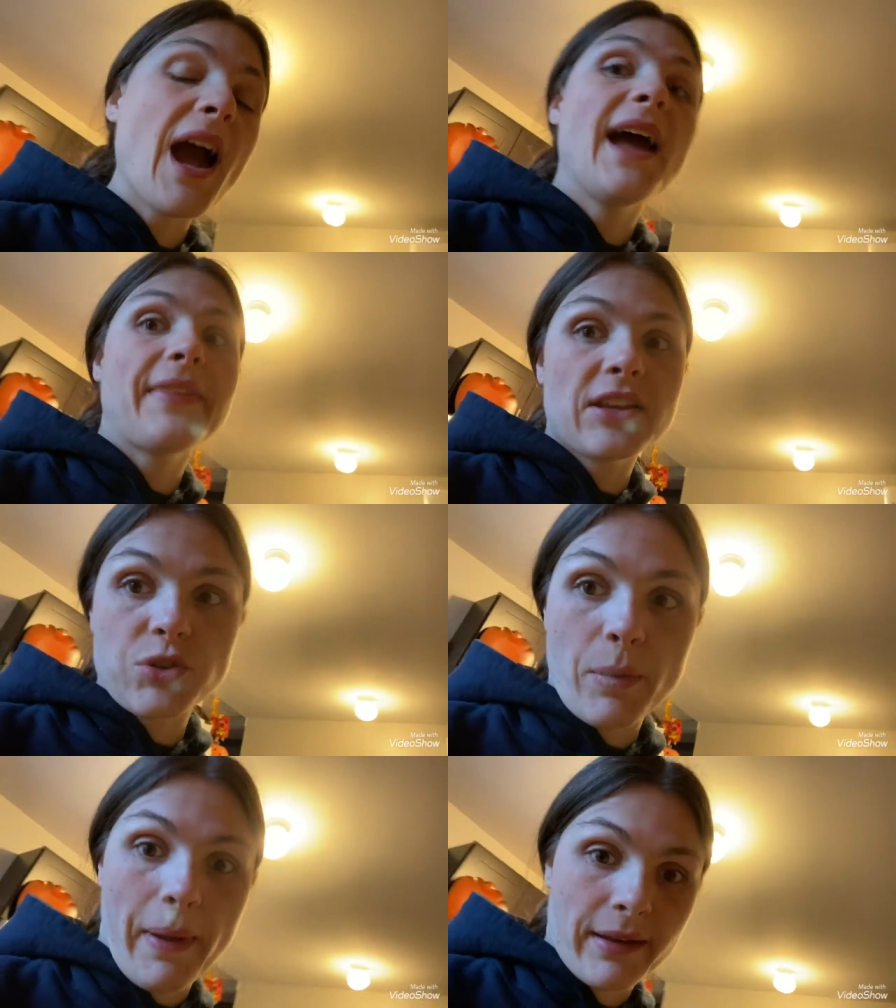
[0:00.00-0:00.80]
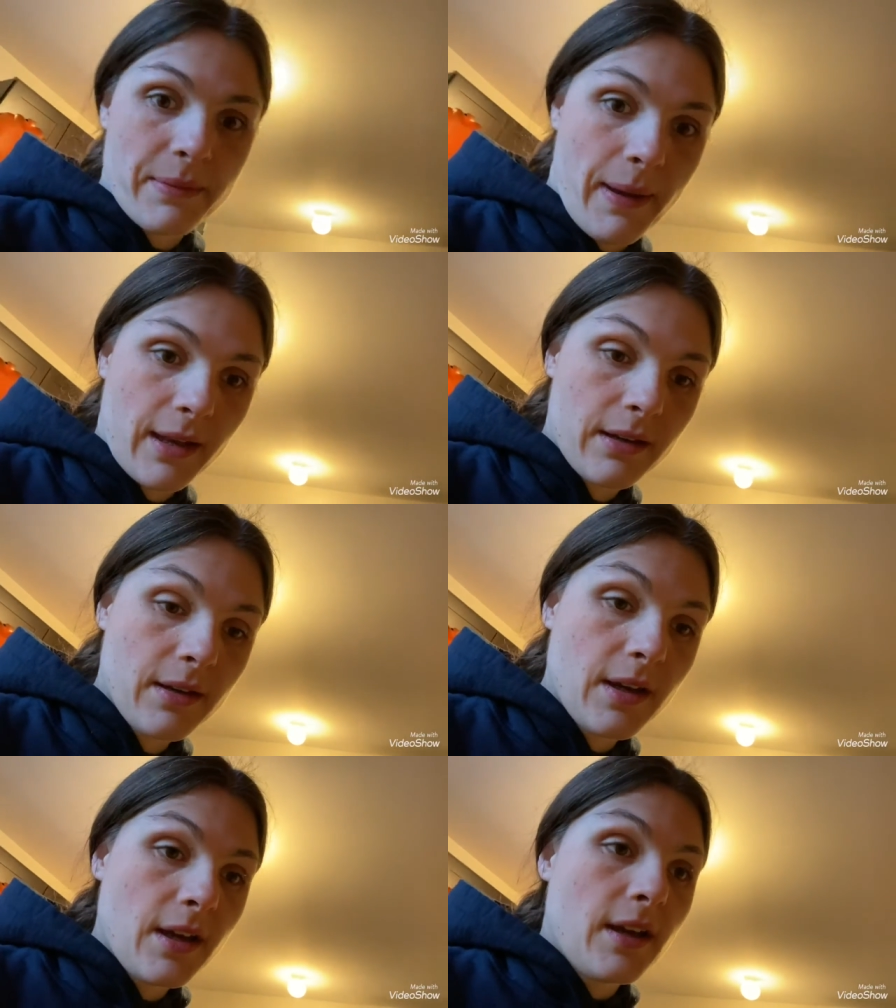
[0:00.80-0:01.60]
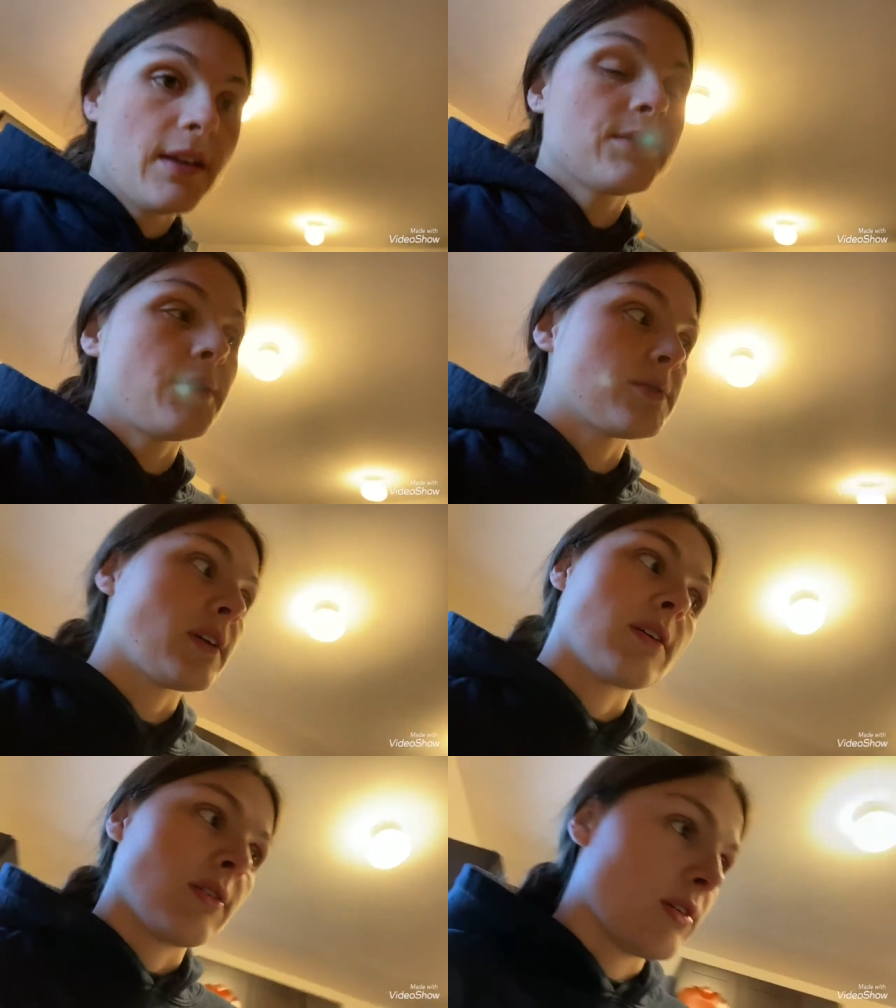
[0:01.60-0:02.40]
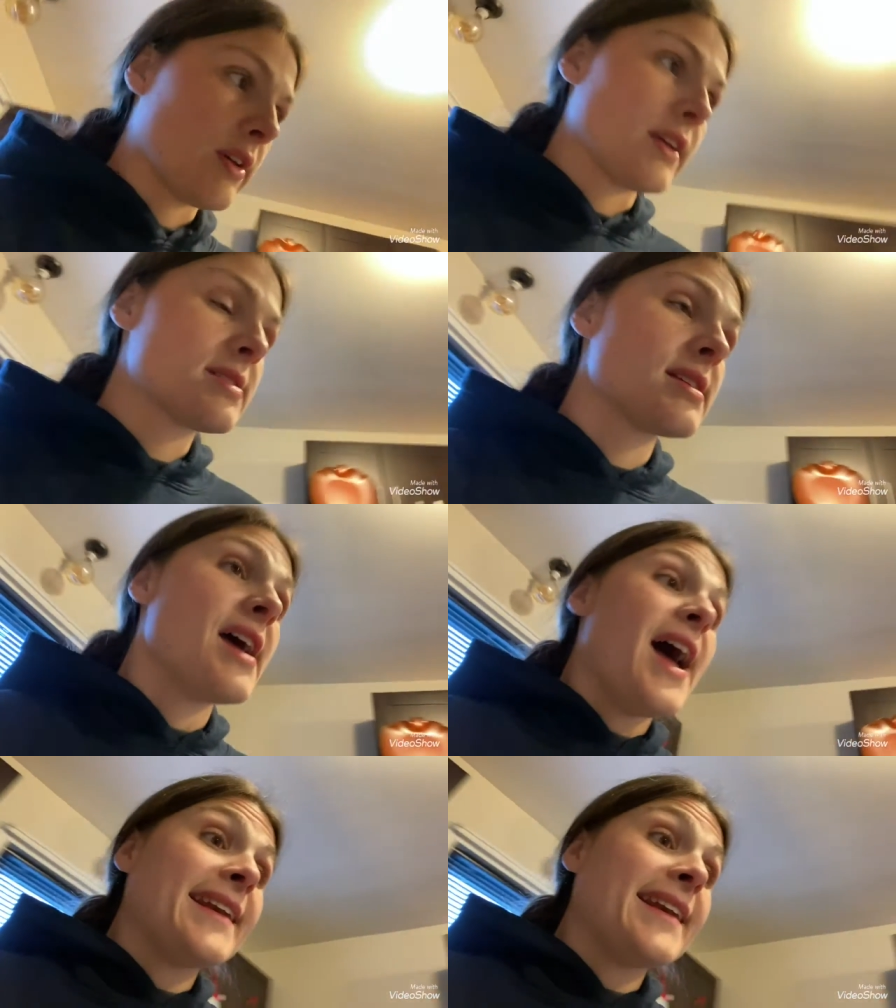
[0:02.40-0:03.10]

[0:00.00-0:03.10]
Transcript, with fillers: And then she went back to bed. So I was like, oh goodness.